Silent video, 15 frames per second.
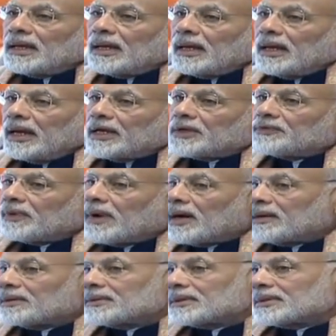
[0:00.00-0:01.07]
It
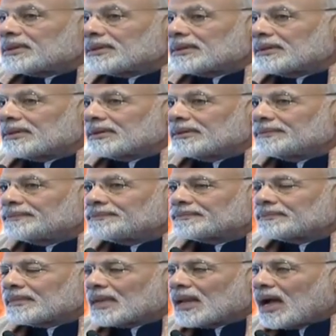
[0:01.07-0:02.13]
was
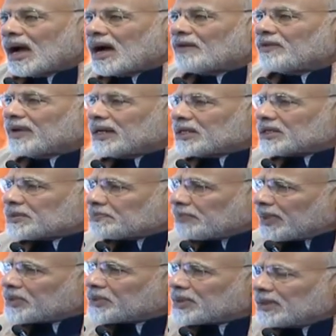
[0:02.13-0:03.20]
a very
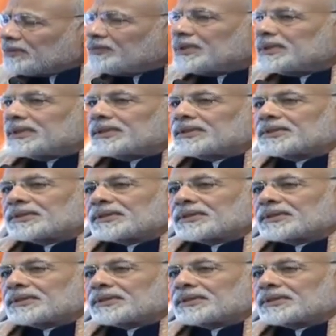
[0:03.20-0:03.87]
special visit.